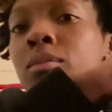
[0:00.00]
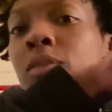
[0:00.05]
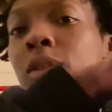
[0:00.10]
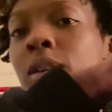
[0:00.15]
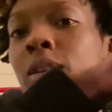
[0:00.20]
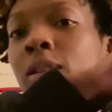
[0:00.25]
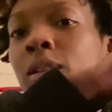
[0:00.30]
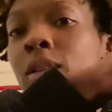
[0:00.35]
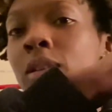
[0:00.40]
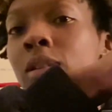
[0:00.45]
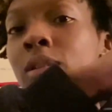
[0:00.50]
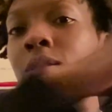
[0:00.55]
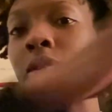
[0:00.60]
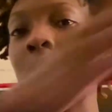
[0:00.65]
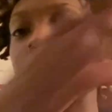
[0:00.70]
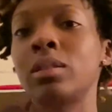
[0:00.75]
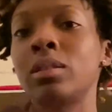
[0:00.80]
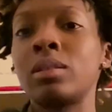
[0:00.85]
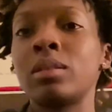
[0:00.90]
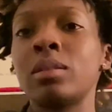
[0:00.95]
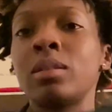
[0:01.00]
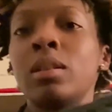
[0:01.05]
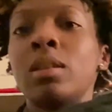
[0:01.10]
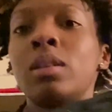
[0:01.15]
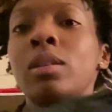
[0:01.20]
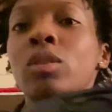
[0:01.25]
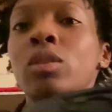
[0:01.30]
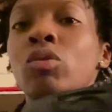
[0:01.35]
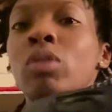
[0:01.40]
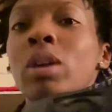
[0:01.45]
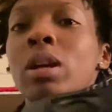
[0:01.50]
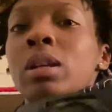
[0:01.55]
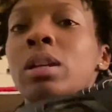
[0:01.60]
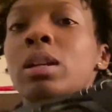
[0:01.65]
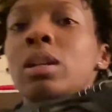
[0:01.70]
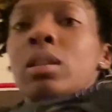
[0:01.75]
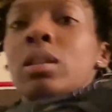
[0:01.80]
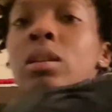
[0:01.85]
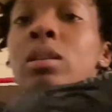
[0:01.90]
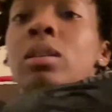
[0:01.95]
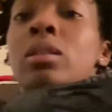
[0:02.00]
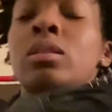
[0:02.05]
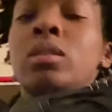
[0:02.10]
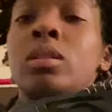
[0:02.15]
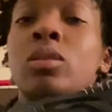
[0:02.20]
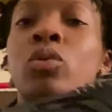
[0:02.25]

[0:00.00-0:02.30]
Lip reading: Because you gotta get this